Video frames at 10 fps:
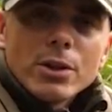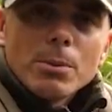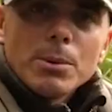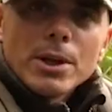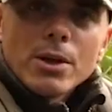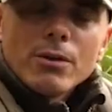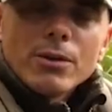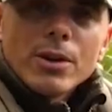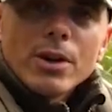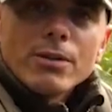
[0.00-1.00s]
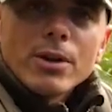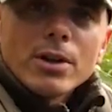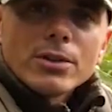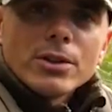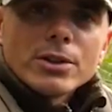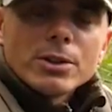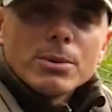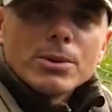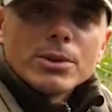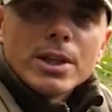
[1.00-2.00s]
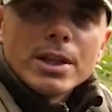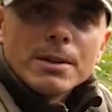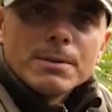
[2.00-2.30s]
the night pretty confident after last night, so we'll see.